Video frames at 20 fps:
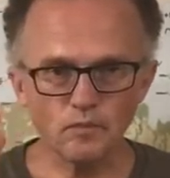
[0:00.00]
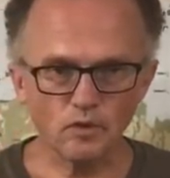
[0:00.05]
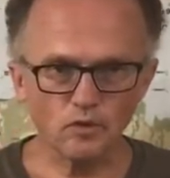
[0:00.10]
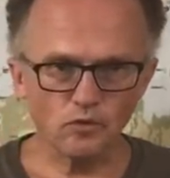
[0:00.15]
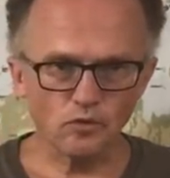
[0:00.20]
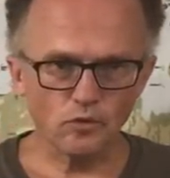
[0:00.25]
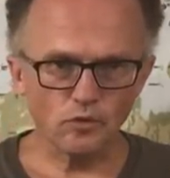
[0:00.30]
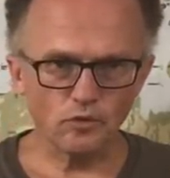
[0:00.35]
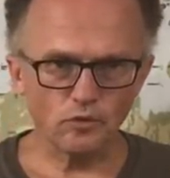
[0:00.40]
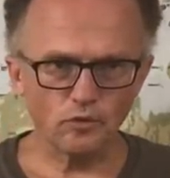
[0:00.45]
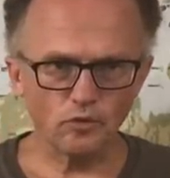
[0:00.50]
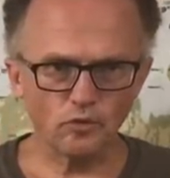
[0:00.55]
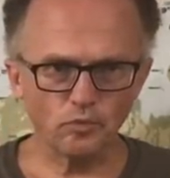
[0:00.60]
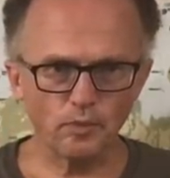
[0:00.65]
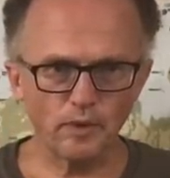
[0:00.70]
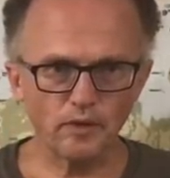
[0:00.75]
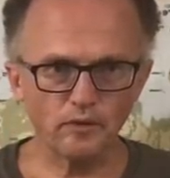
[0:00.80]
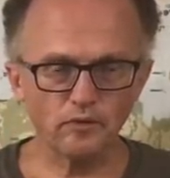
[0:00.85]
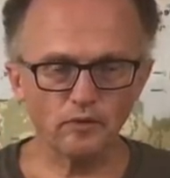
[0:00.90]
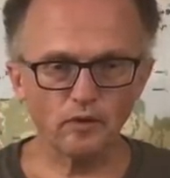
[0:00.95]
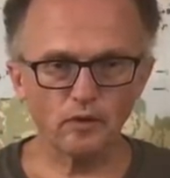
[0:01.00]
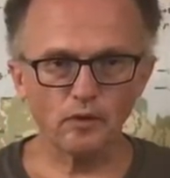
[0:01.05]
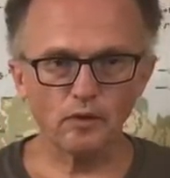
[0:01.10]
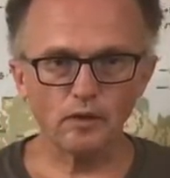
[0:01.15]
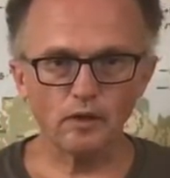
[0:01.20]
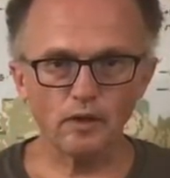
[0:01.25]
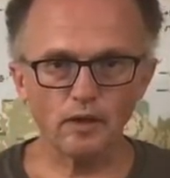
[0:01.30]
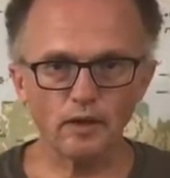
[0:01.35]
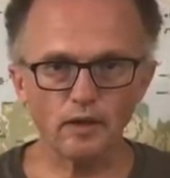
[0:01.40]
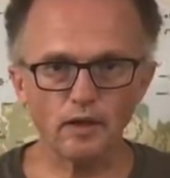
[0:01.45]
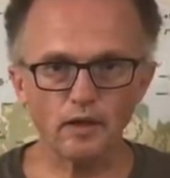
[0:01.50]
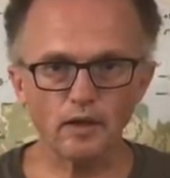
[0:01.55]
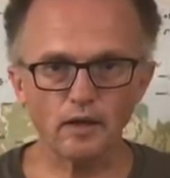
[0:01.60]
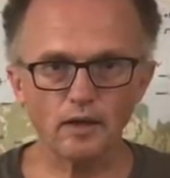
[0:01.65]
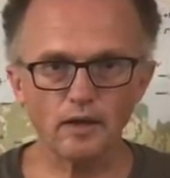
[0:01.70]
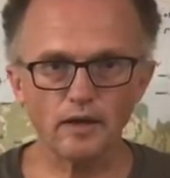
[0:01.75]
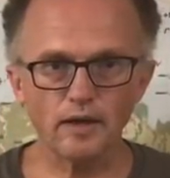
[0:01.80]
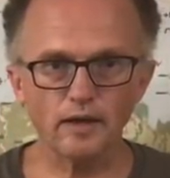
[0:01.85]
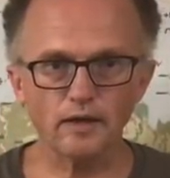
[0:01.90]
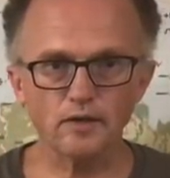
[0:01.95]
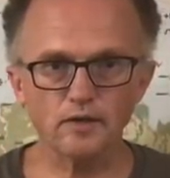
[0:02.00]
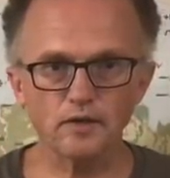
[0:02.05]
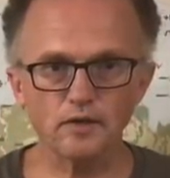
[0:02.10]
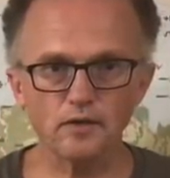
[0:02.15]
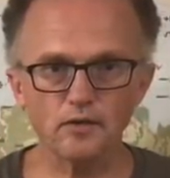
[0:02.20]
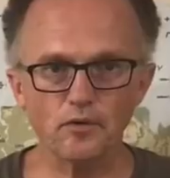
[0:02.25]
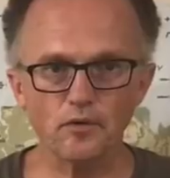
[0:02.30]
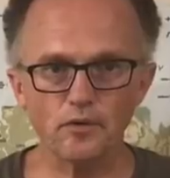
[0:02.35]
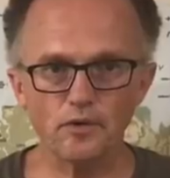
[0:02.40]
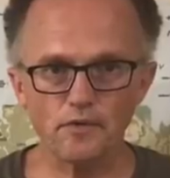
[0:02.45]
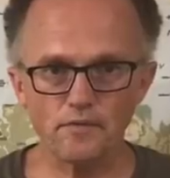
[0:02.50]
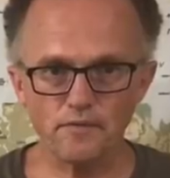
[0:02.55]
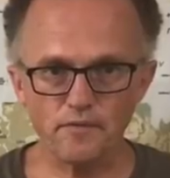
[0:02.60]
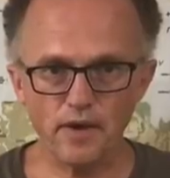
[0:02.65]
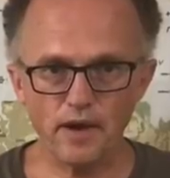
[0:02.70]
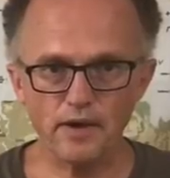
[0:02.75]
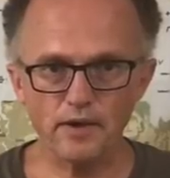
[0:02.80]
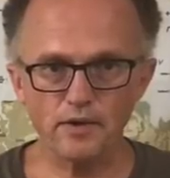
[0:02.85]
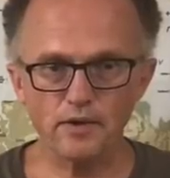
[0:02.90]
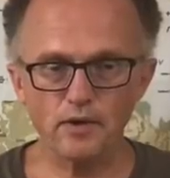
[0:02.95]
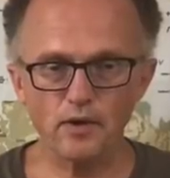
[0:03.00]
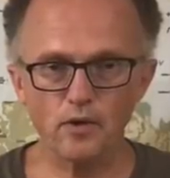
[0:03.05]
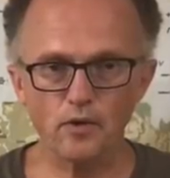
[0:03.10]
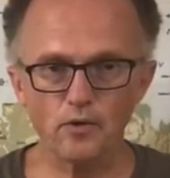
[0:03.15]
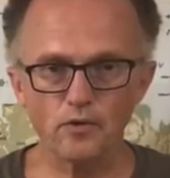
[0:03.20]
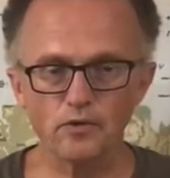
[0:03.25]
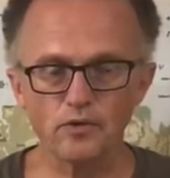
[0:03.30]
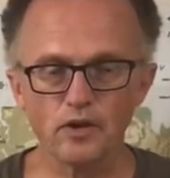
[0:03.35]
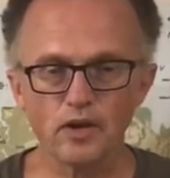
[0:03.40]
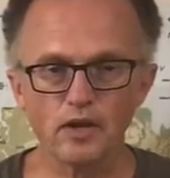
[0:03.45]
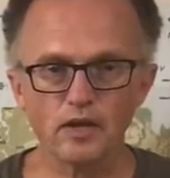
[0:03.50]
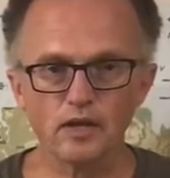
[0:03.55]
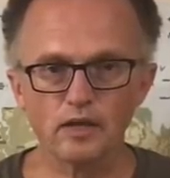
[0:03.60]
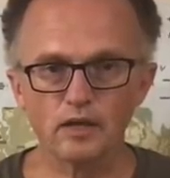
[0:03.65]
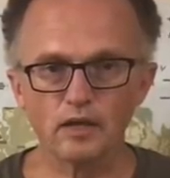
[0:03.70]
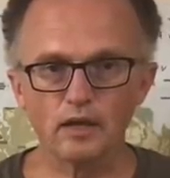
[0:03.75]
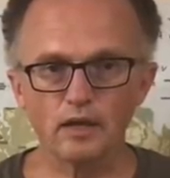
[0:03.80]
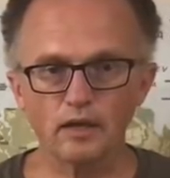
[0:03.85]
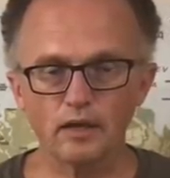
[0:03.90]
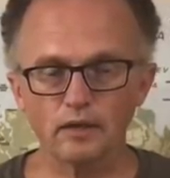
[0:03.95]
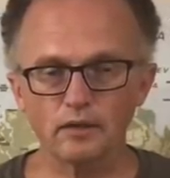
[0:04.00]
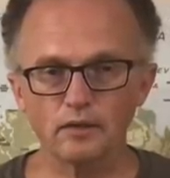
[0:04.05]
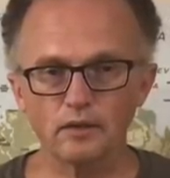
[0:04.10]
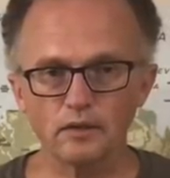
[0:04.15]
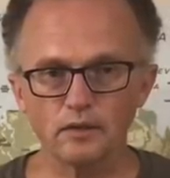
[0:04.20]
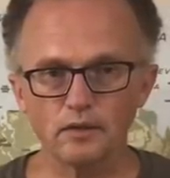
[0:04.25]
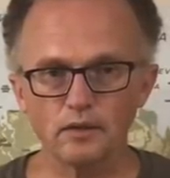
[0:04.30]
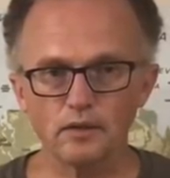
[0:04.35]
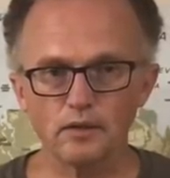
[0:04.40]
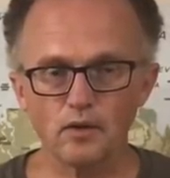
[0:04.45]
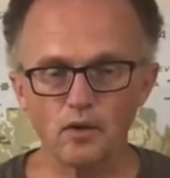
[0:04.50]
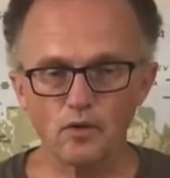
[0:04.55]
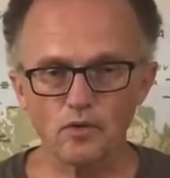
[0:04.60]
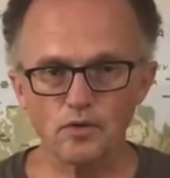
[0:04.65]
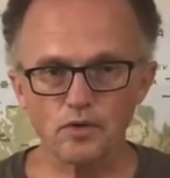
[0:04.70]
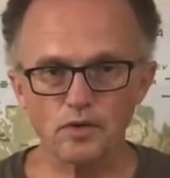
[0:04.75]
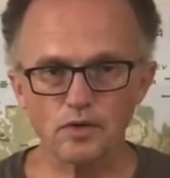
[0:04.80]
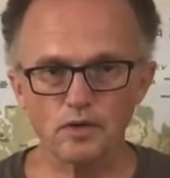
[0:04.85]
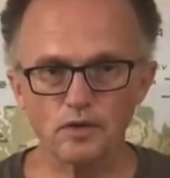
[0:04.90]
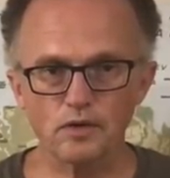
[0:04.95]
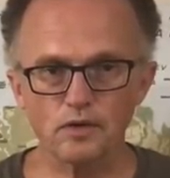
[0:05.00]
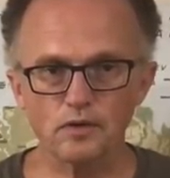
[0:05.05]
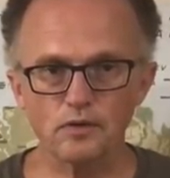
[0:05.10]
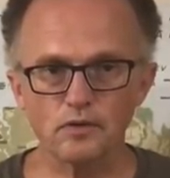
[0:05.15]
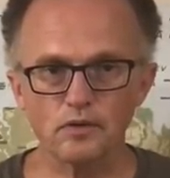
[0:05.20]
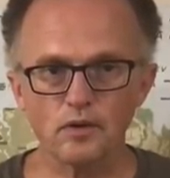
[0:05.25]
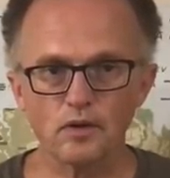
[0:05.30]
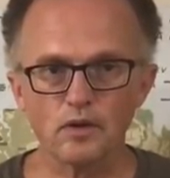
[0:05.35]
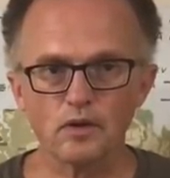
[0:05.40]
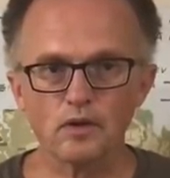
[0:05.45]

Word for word: So this is basically like a connection or a fire hose connecting the oceans